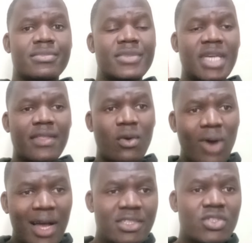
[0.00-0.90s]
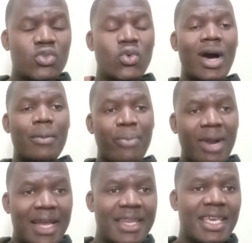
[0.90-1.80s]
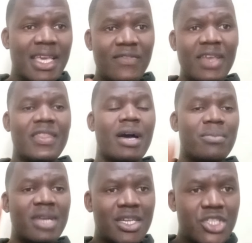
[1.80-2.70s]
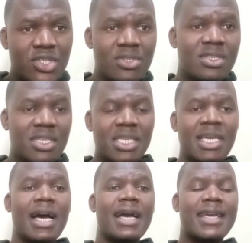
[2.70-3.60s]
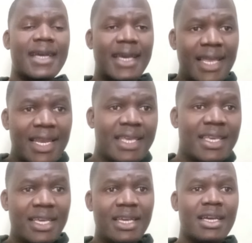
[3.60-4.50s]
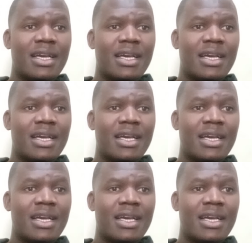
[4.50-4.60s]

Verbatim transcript: they are the ones who are planning even the abduction, killing,